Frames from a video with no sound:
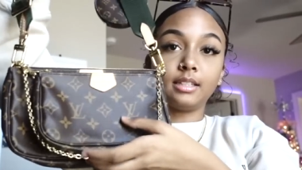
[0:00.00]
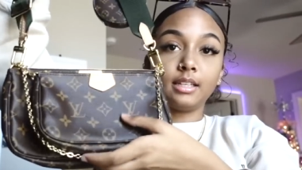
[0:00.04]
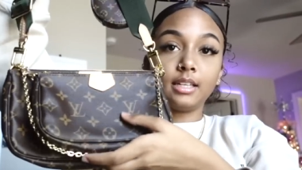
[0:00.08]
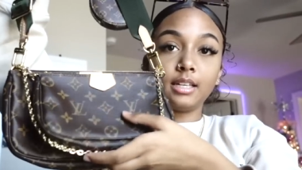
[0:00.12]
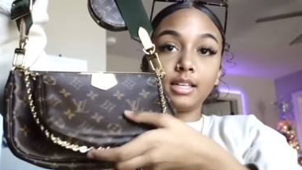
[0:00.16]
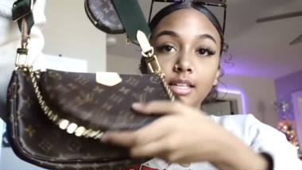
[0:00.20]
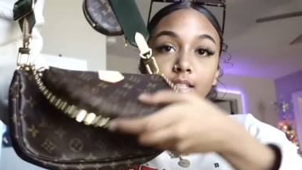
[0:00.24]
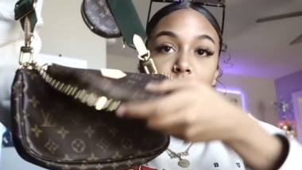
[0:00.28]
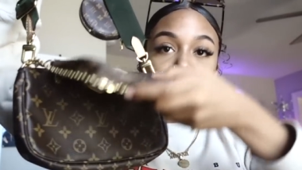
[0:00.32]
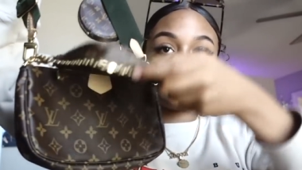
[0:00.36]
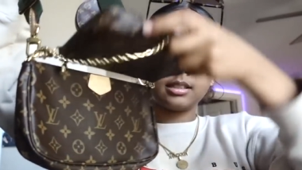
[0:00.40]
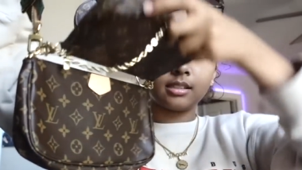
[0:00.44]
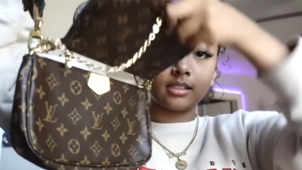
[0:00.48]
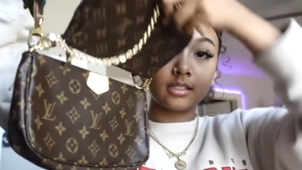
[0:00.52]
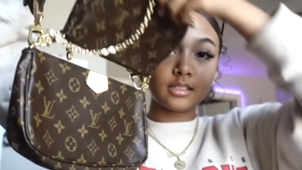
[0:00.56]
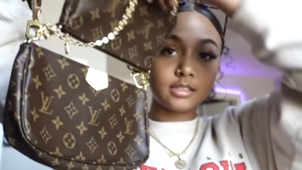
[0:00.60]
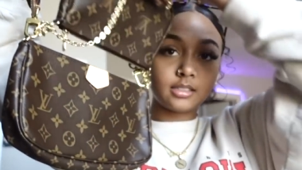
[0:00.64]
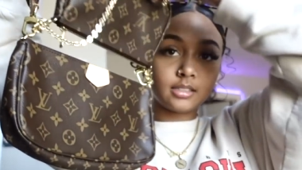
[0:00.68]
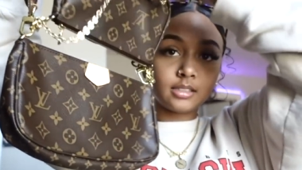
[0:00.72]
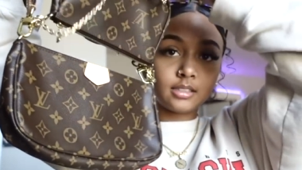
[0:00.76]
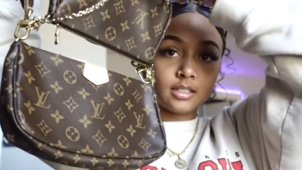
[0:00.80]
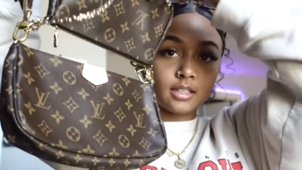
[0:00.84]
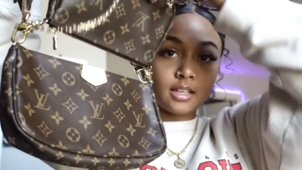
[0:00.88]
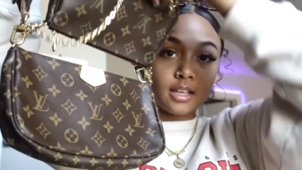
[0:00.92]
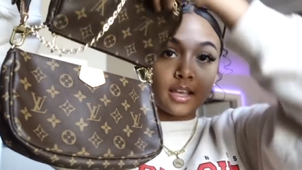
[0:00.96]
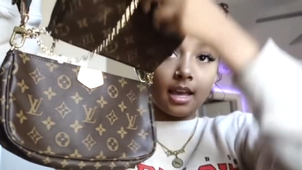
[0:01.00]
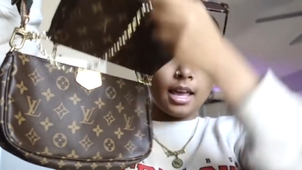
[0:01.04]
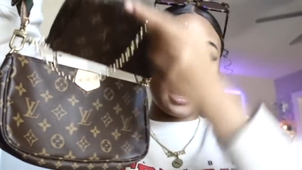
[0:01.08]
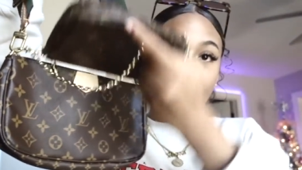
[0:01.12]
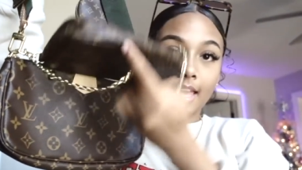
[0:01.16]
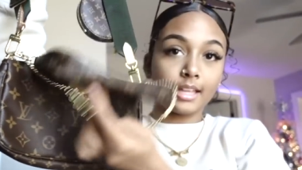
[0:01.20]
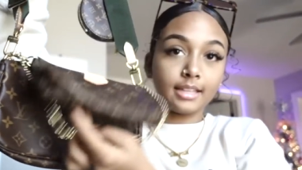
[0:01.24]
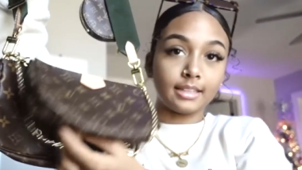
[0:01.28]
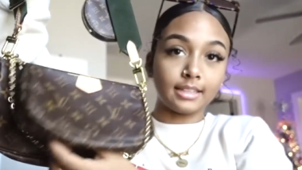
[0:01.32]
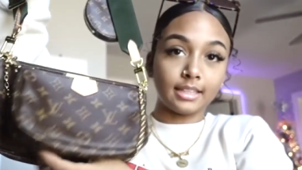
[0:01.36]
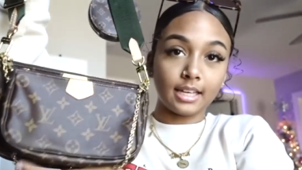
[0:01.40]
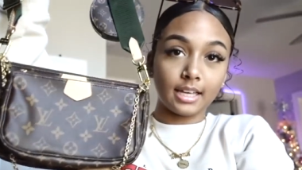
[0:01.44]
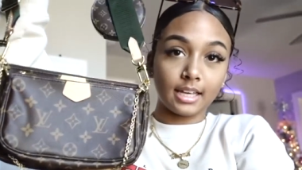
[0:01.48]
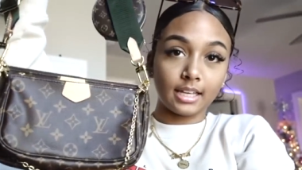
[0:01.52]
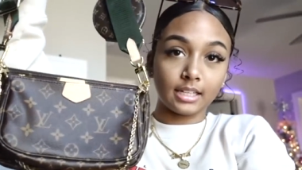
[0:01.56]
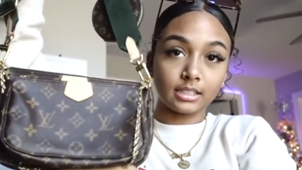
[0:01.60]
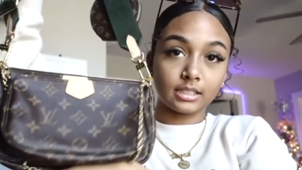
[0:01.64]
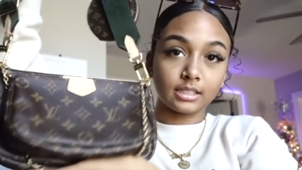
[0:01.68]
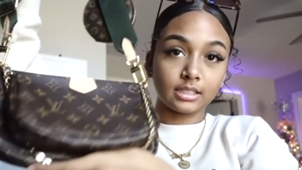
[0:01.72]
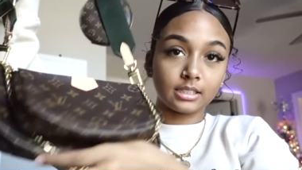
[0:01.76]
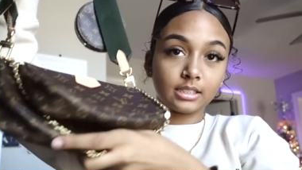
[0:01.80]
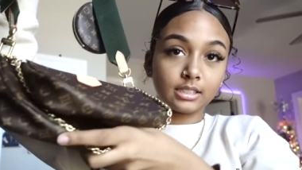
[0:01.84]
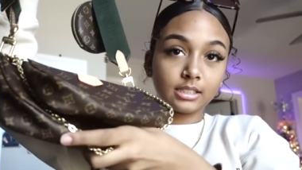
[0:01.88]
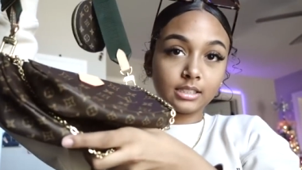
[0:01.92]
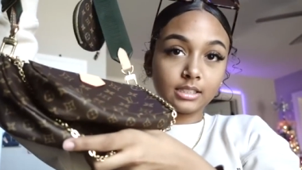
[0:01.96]
this and
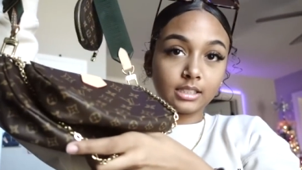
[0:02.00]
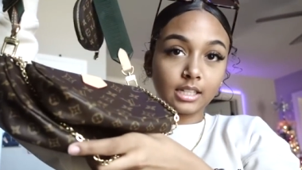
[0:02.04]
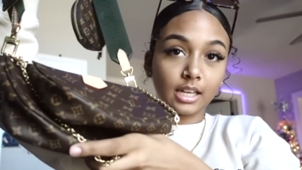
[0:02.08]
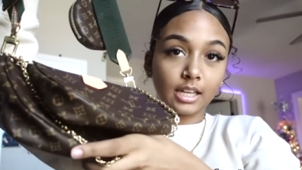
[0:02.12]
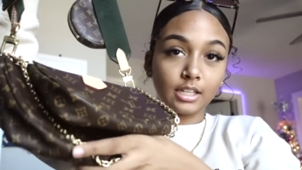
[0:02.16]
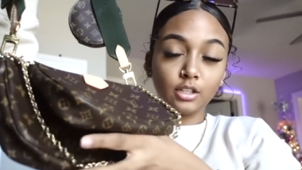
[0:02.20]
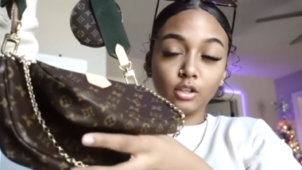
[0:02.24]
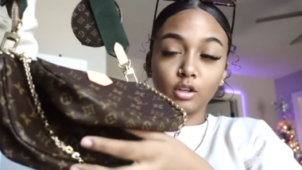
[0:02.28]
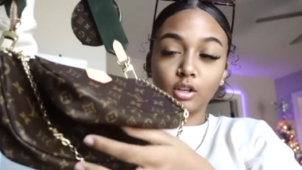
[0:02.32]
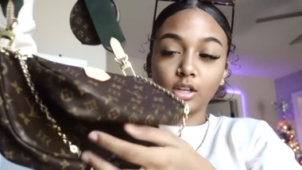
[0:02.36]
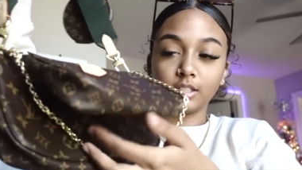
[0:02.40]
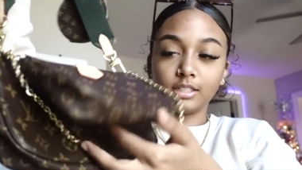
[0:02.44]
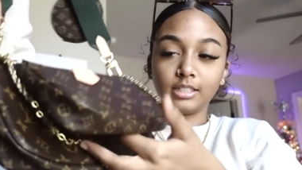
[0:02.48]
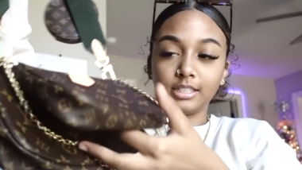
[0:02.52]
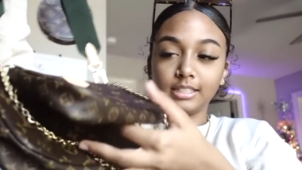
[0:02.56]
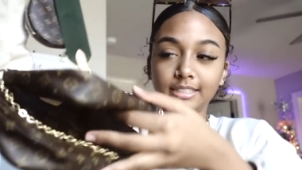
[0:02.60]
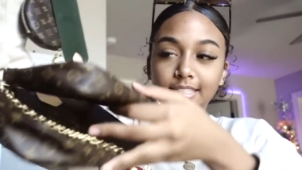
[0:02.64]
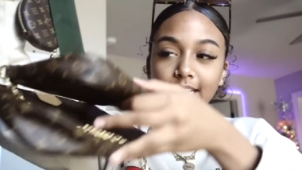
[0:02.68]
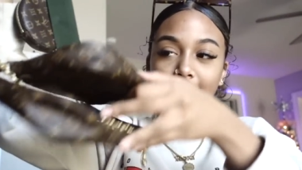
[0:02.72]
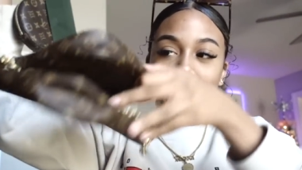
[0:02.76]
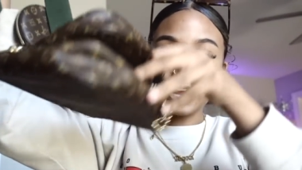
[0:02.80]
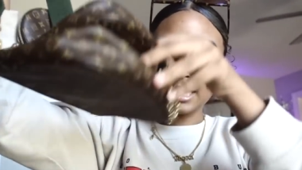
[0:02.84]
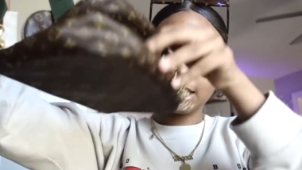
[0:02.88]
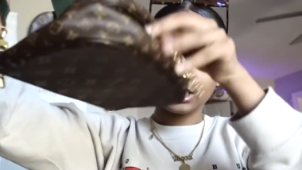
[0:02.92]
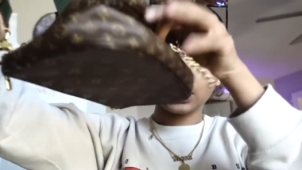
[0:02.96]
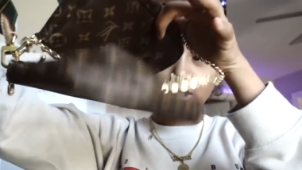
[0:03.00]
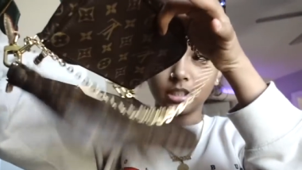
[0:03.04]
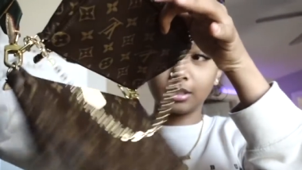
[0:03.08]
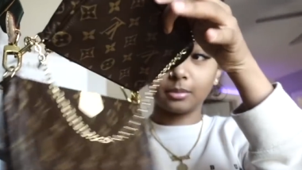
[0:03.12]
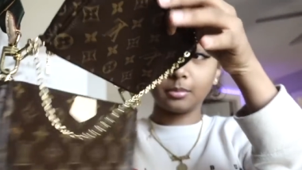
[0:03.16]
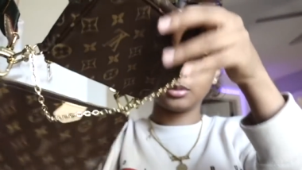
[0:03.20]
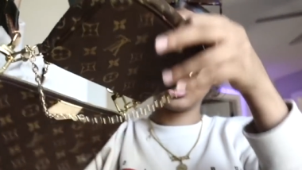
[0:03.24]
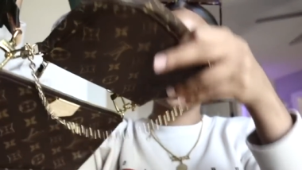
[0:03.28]
this, and you could detach them.